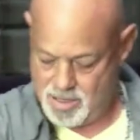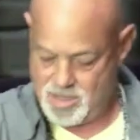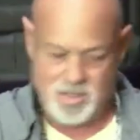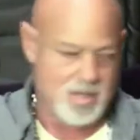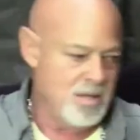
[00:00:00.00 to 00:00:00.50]

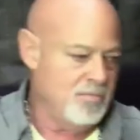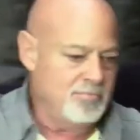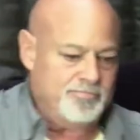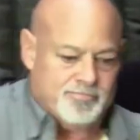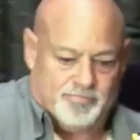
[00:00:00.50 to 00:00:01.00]
now
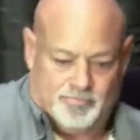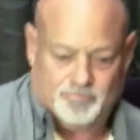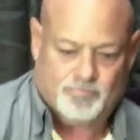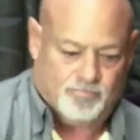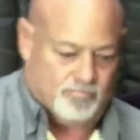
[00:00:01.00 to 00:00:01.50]
has a
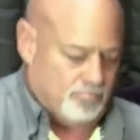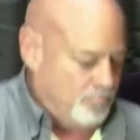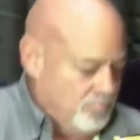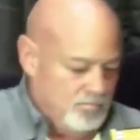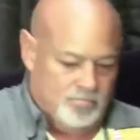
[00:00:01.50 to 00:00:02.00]

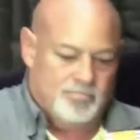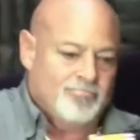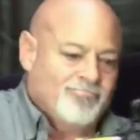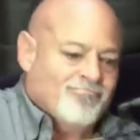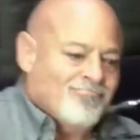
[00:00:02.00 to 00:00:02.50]
prosthesis
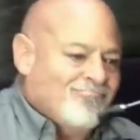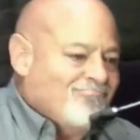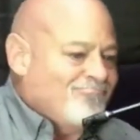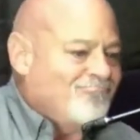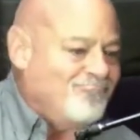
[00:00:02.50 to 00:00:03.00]
leg,
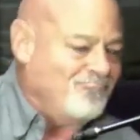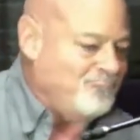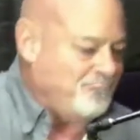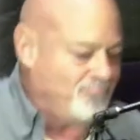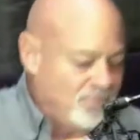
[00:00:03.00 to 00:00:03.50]

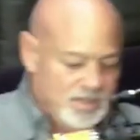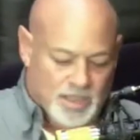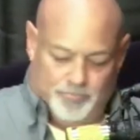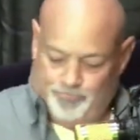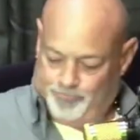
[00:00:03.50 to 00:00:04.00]
right? Yep.
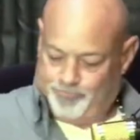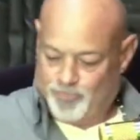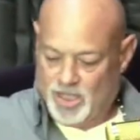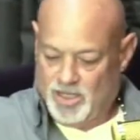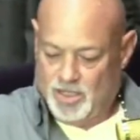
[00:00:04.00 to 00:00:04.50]

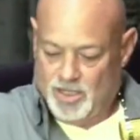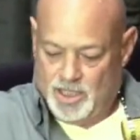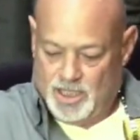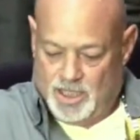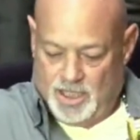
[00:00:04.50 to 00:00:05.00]

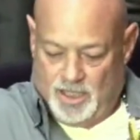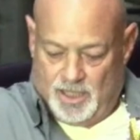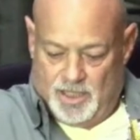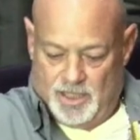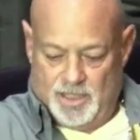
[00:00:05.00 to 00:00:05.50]
So
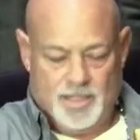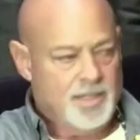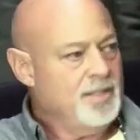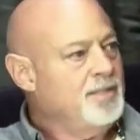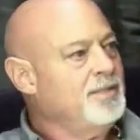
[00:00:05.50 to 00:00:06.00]

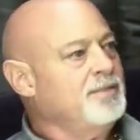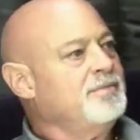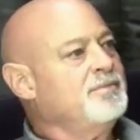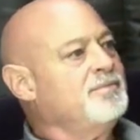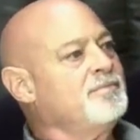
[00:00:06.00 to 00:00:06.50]

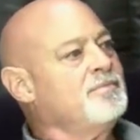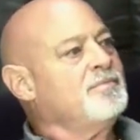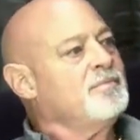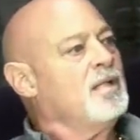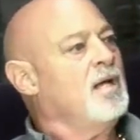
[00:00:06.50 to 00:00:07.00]
let's go.
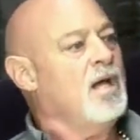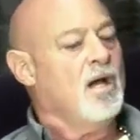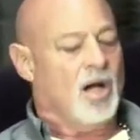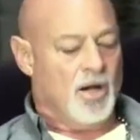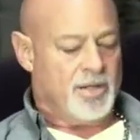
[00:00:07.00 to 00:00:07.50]
Let's okay. tell